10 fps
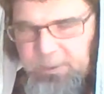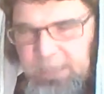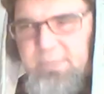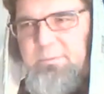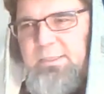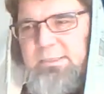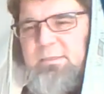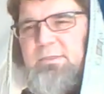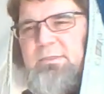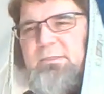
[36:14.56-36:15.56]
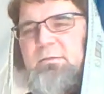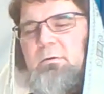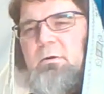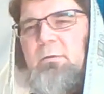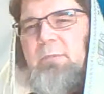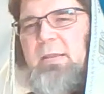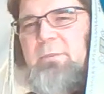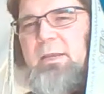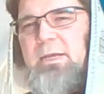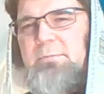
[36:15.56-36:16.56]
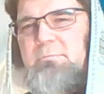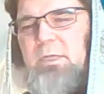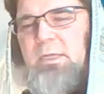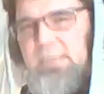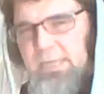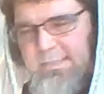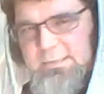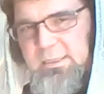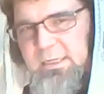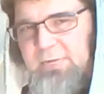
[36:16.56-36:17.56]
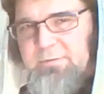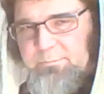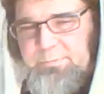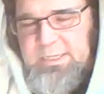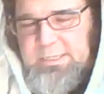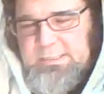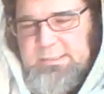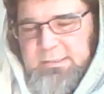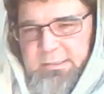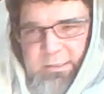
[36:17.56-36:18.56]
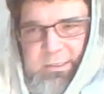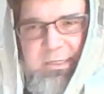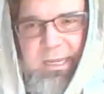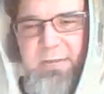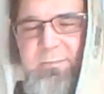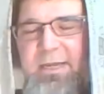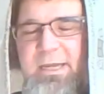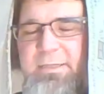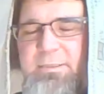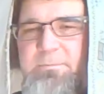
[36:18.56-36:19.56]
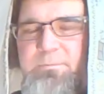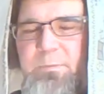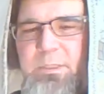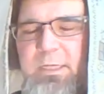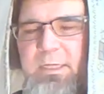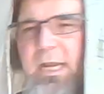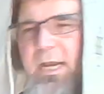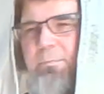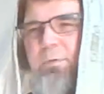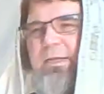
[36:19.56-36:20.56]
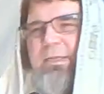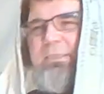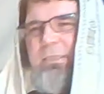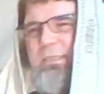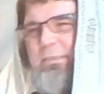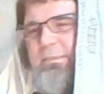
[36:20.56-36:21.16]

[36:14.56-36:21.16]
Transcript: in the midst of the storm. Amen. God's going to give you peace. Amen. God bless you.